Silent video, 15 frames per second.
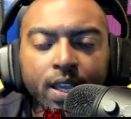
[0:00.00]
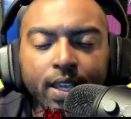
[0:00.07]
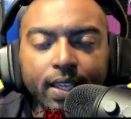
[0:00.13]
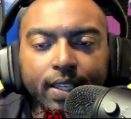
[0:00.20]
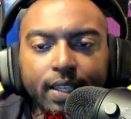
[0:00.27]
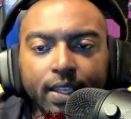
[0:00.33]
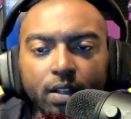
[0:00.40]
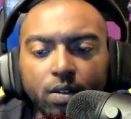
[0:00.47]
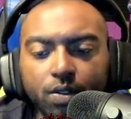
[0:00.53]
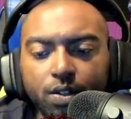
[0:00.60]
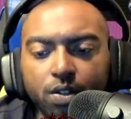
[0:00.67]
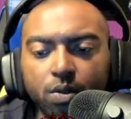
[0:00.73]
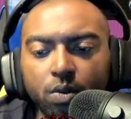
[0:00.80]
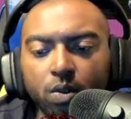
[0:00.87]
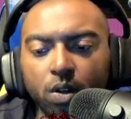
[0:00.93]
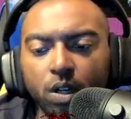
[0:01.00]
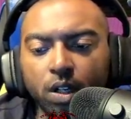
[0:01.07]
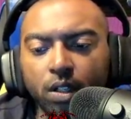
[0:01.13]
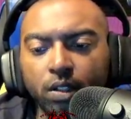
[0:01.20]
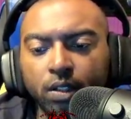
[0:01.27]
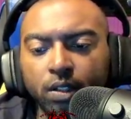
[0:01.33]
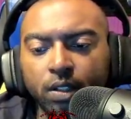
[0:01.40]
Guild store,
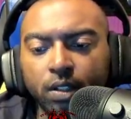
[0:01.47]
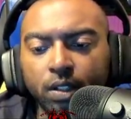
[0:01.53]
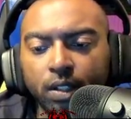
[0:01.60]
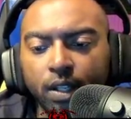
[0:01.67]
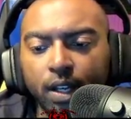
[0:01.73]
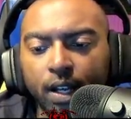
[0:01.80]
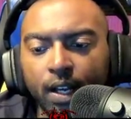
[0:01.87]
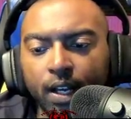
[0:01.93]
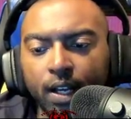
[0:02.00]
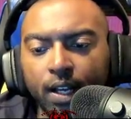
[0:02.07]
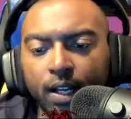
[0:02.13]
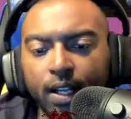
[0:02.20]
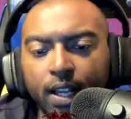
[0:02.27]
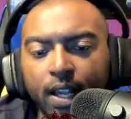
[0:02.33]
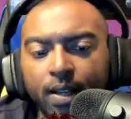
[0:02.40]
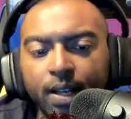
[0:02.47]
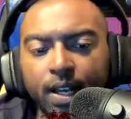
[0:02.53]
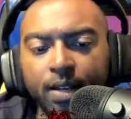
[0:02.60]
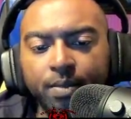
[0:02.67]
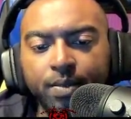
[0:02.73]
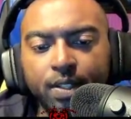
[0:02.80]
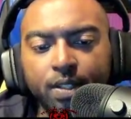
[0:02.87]

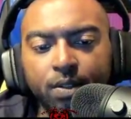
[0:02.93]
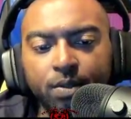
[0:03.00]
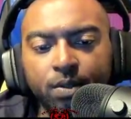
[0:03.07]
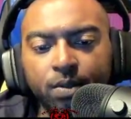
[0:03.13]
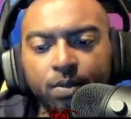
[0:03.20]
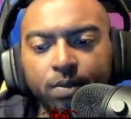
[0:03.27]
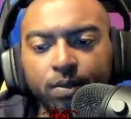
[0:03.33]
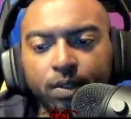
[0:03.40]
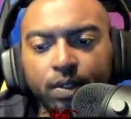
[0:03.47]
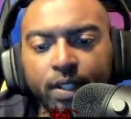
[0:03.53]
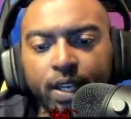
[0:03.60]
I'm still the